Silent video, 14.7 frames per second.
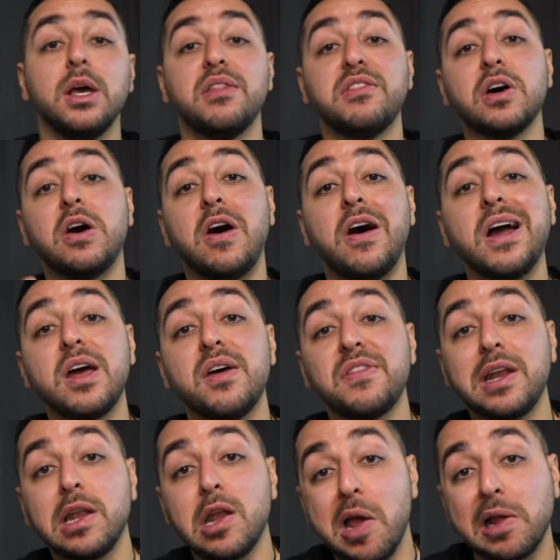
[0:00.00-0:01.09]
the higher
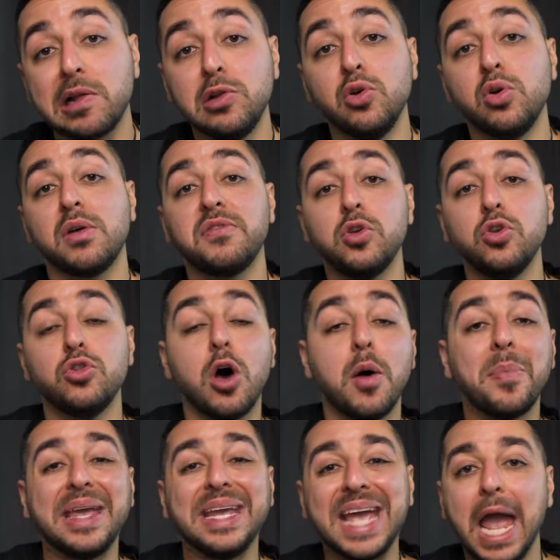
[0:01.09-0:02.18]
the likelihood of you
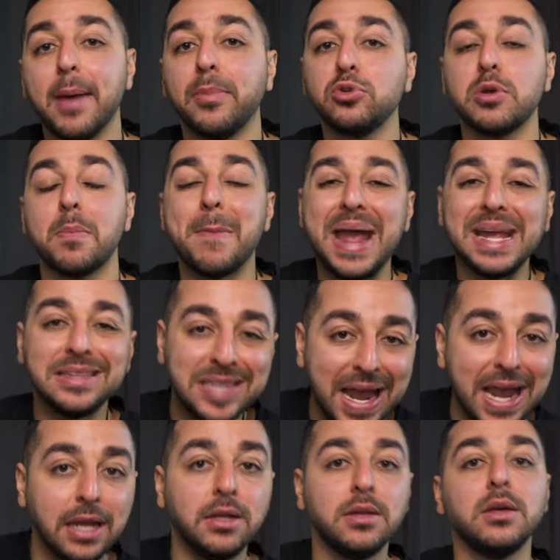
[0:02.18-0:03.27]
not being able to
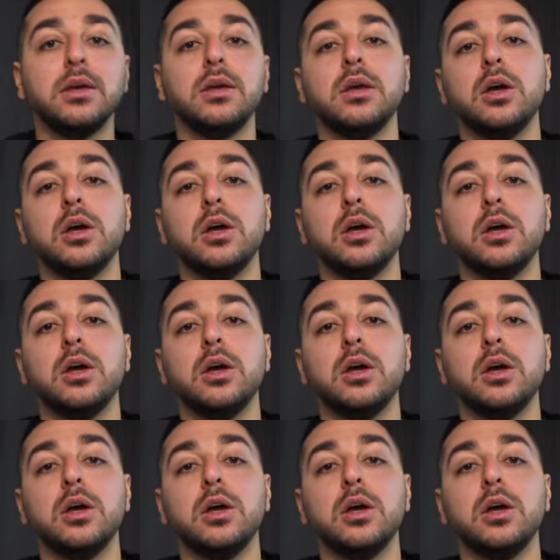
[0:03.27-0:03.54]
maintain